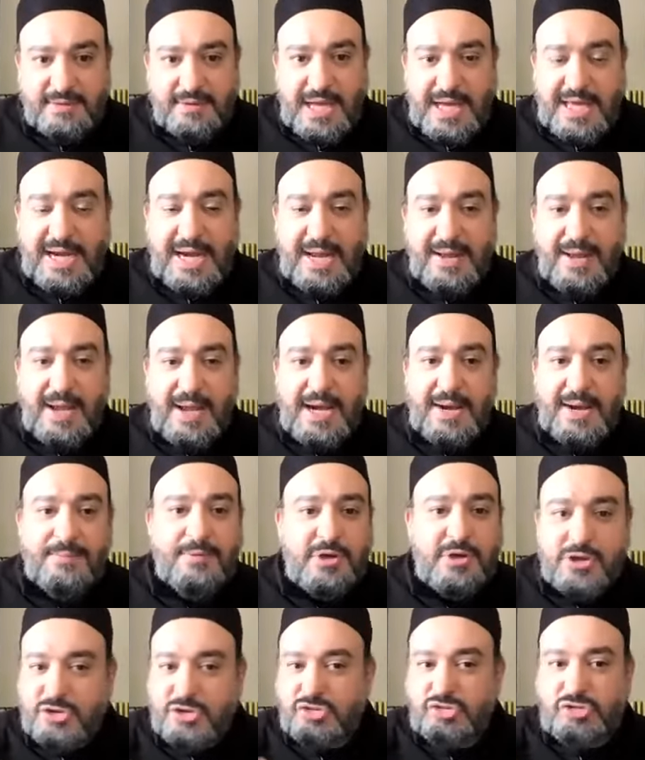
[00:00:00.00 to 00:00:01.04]
And, I, and I'm
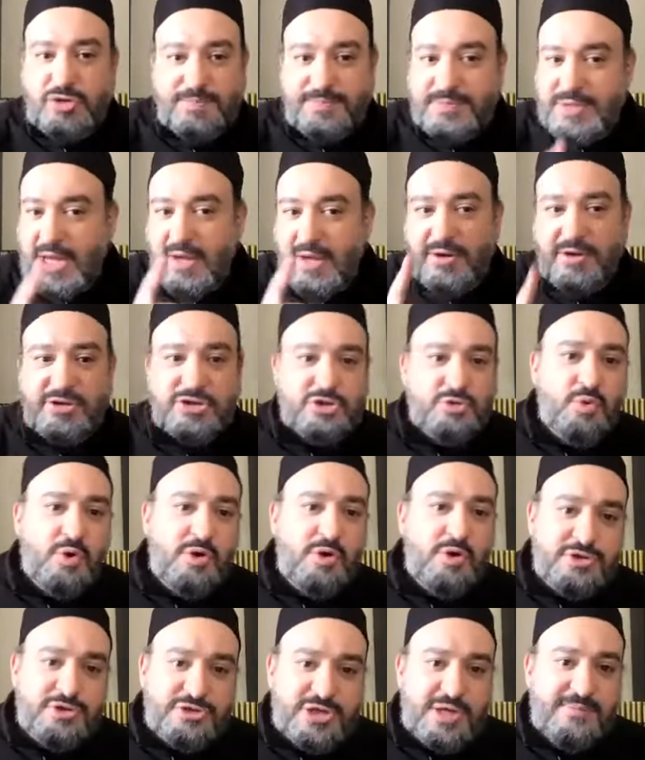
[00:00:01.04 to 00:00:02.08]
going to strip down and just wear
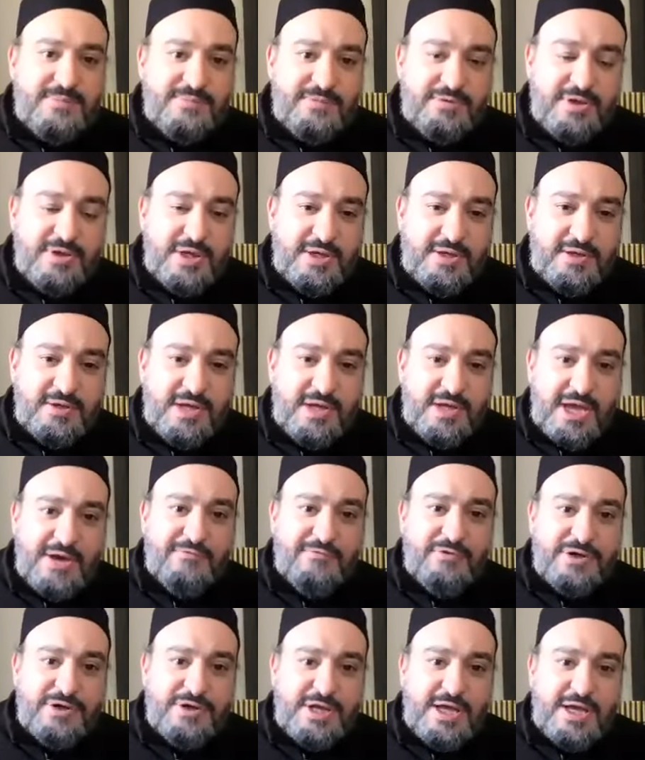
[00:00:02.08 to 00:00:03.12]
the same thing
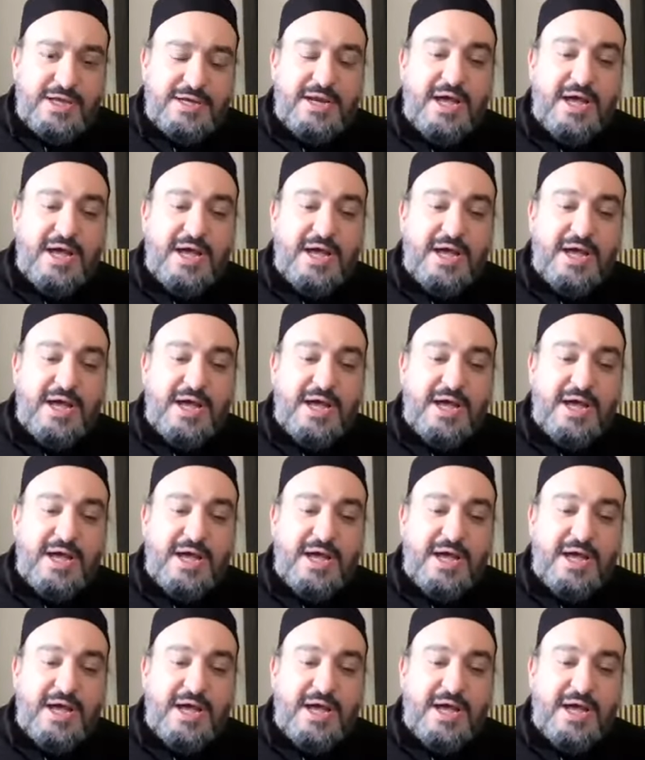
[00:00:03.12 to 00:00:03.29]
every day.